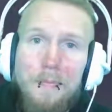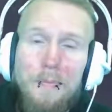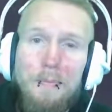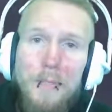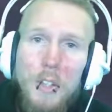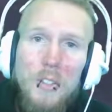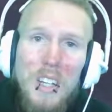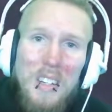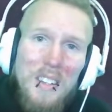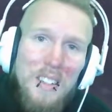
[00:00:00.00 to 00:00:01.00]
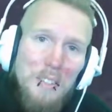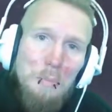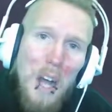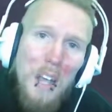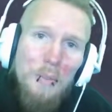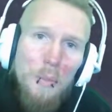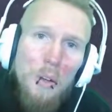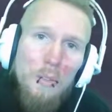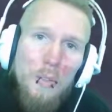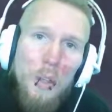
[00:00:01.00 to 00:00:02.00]
So that's my
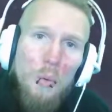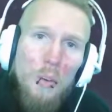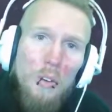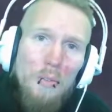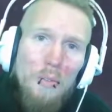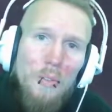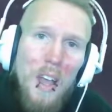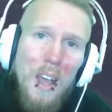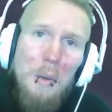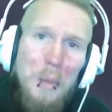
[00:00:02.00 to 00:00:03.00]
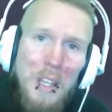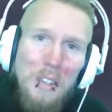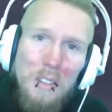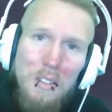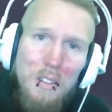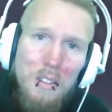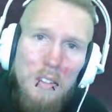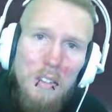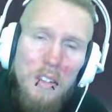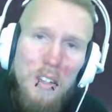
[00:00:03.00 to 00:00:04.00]
worldview of helping.
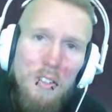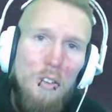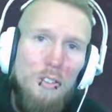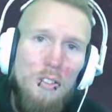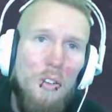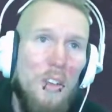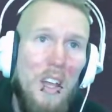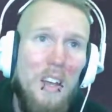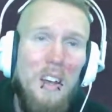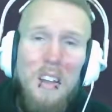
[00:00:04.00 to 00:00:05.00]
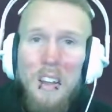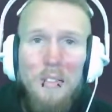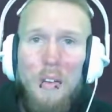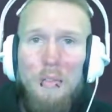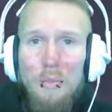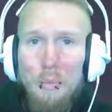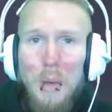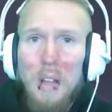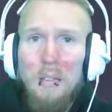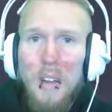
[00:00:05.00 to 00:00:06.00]
It's also that I live on
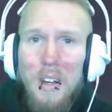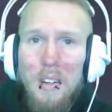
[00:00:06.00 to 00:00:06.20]
welfare,